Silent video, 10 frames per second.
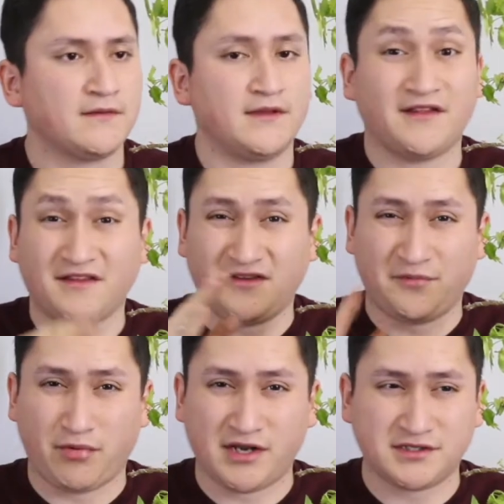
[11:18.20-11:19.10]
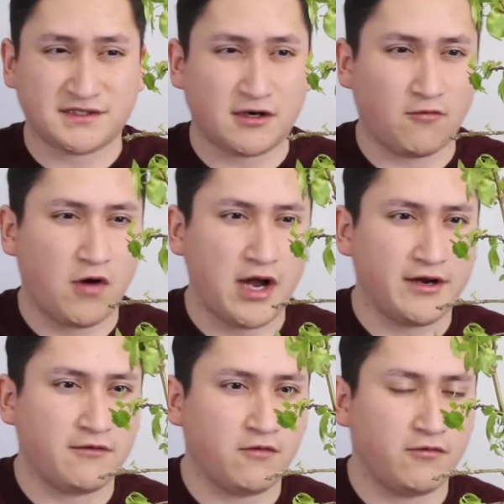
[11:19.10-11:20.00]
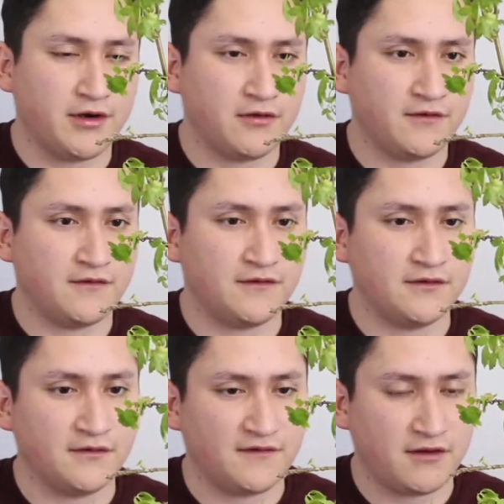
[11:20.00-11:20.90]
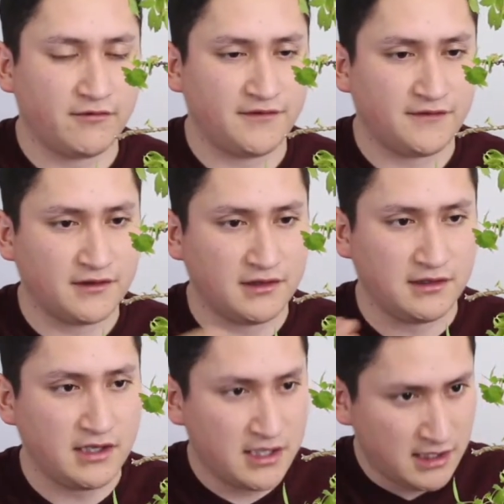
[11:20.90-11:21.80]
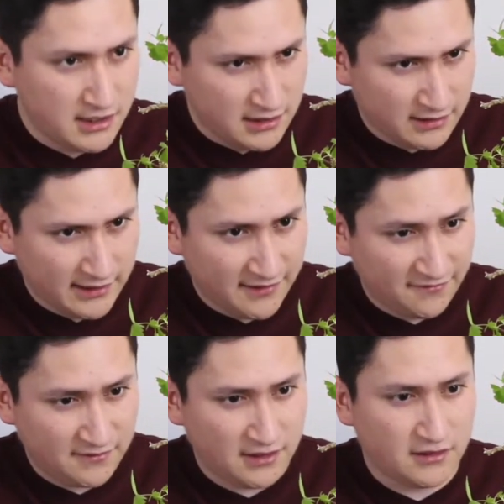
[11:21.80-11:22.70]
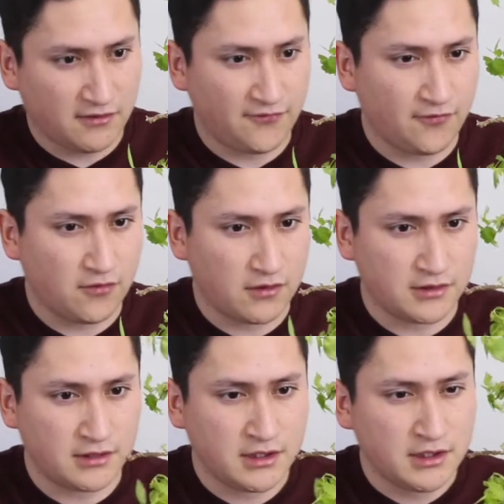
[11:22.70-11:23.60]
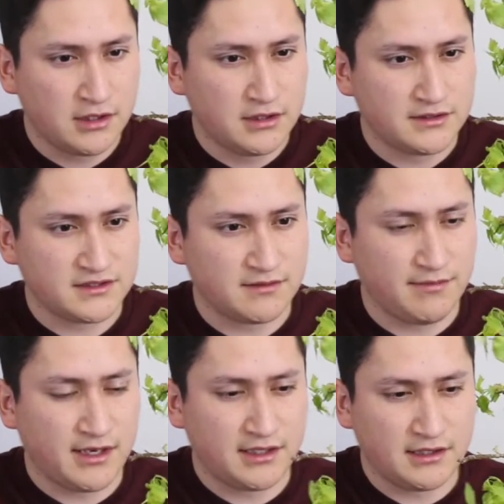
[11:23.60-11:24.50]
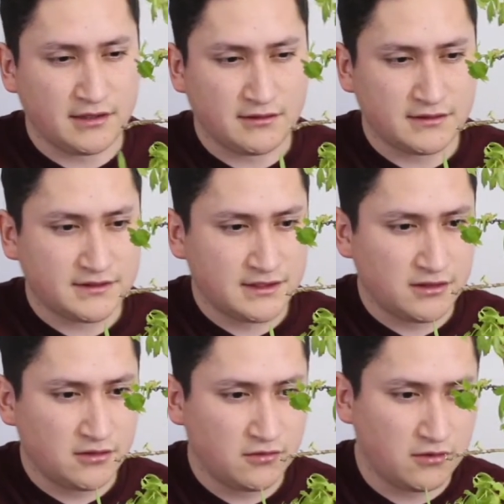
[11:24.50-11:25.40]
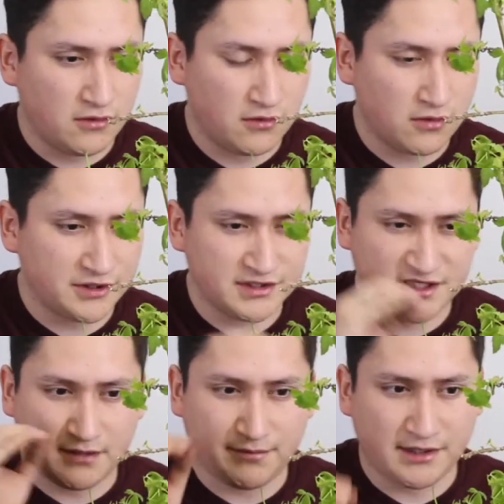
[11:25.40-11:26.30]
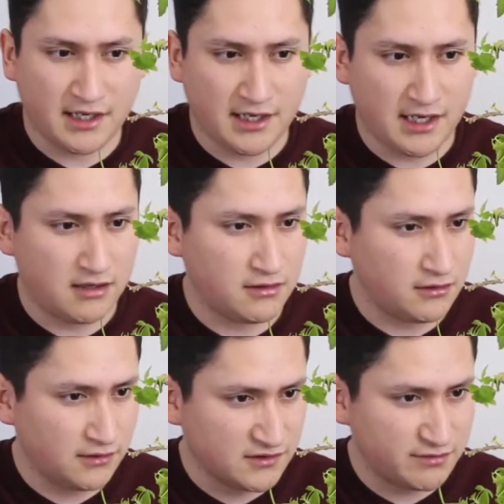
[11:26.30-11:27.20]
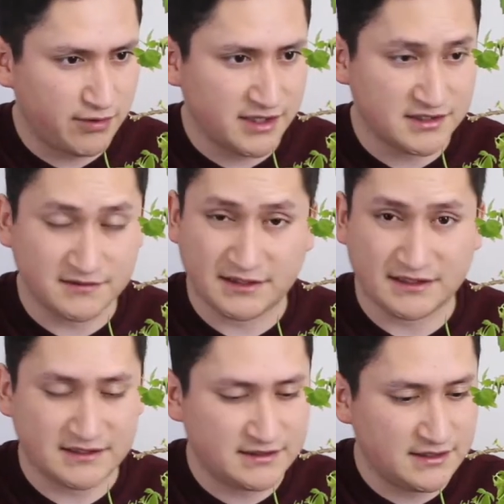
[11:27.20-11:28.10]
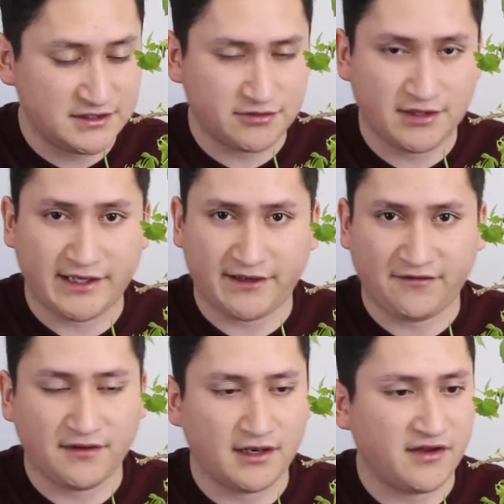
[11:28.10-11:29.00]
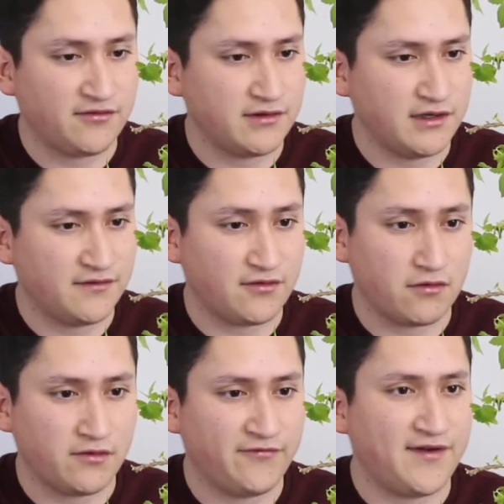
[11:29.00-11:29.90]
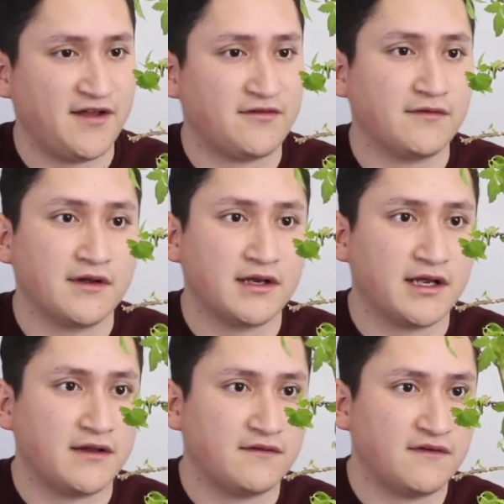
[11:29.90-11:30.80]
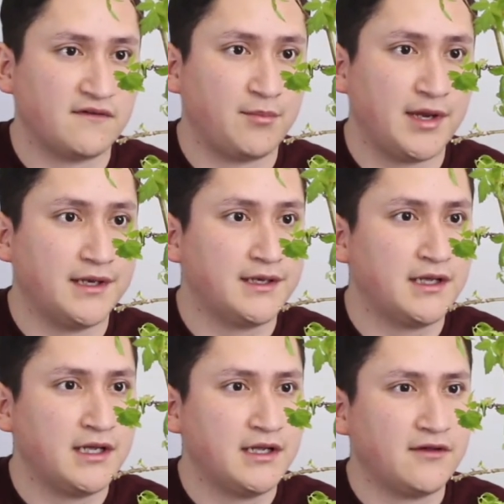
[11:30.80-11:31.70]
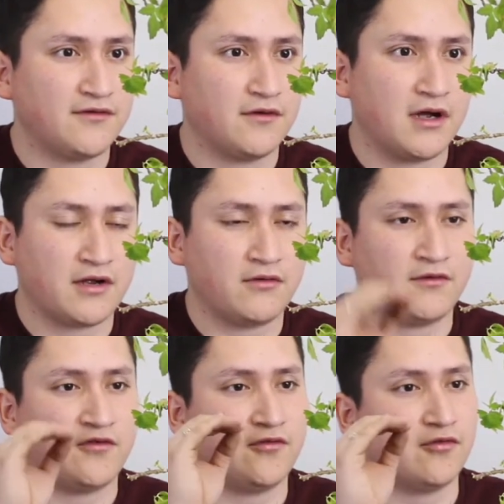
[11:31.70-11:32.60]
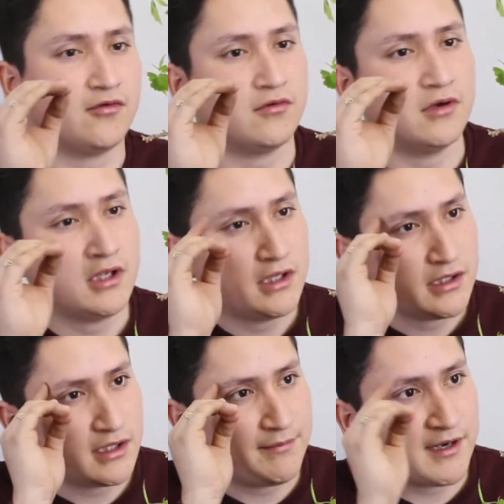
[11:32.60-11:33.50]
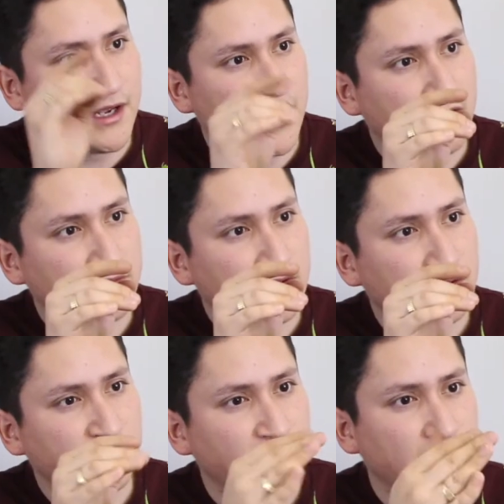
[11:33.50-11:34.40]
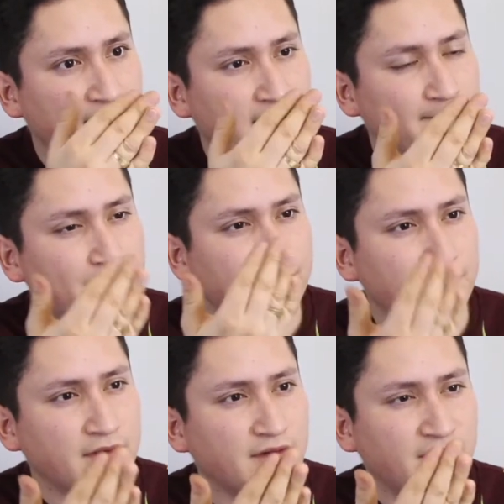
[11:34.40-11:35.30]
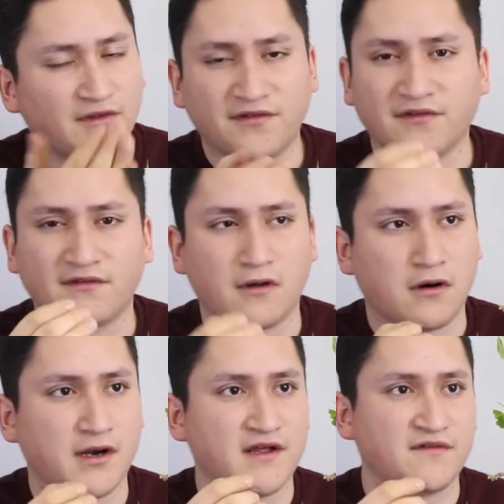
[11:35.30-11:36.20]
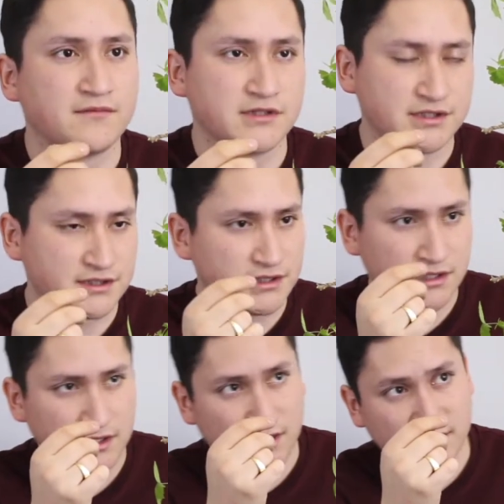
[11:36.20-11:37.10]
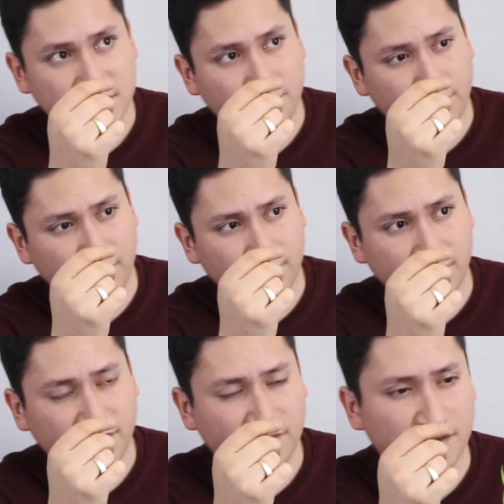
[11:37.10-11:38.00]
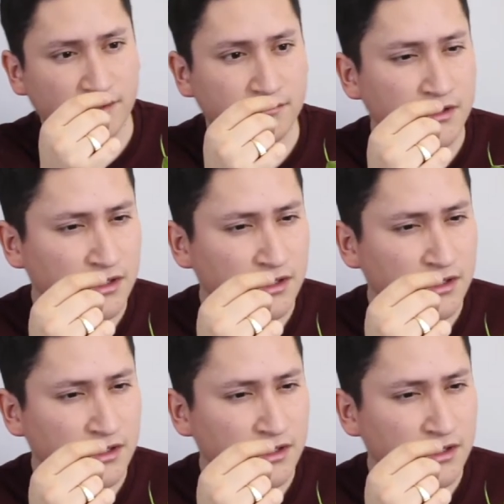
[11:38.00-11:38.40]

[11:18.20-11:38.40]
those branches are wire, what we're going to do is that we're just going to let it sit here for just about a year or so, or just keep an eye out on those branches, because this tree, like I said, actually is growing faster than I anticipated. So I'm going to keep an eye out there so that it doesn't scar as much as the previous time.